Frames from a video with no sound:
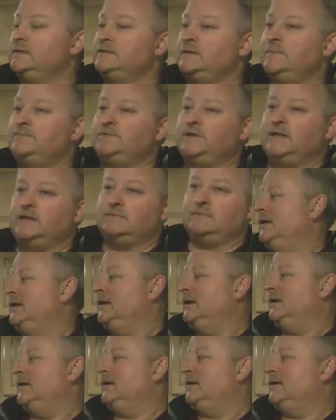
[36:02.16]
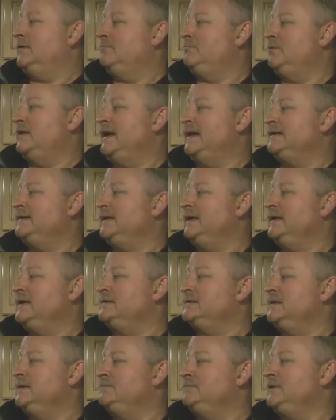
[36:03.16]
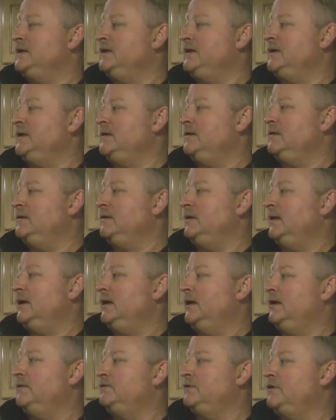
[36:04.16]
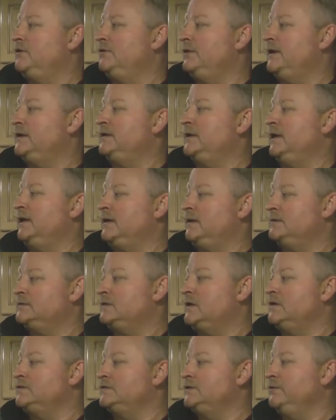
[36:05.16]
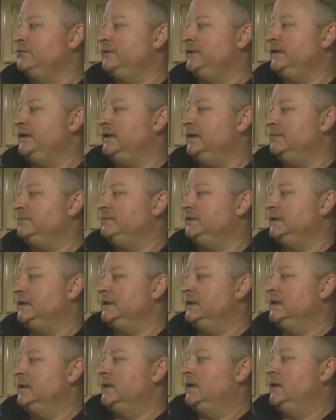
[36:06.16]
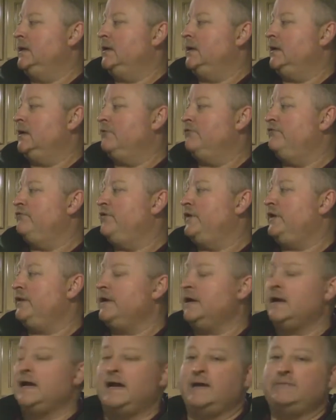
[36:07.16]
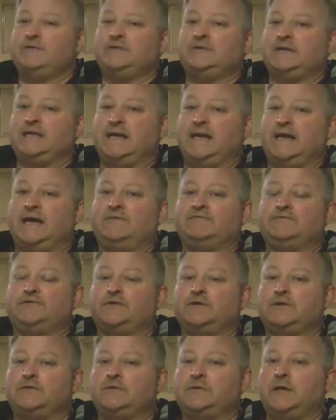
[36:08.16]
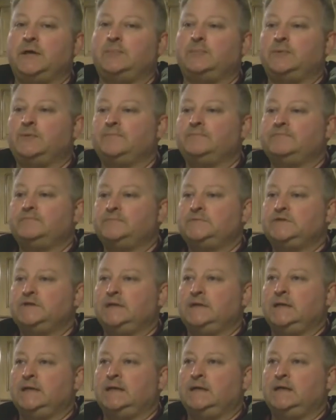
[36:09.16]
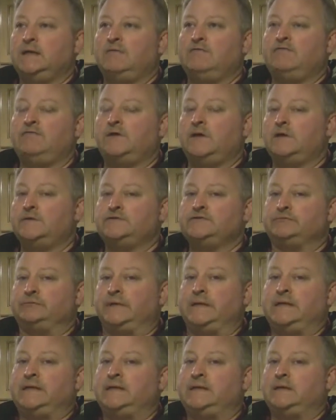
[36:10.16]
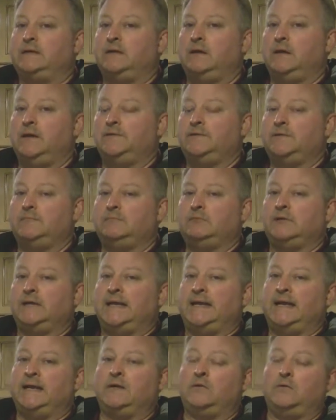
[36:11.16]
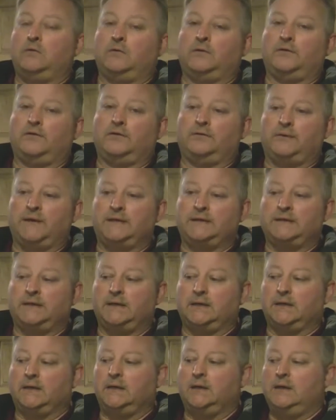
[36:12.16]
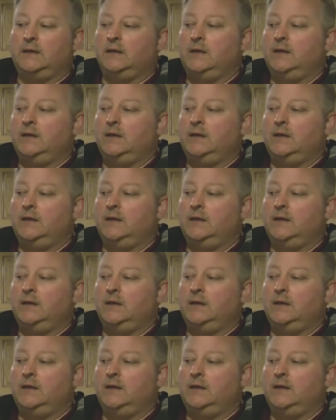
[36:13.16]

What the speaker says: is empty. Black tank is empty, and the gray tank is also reading empty. Very commonly after you dump to get a false reading on the black or the gray tank.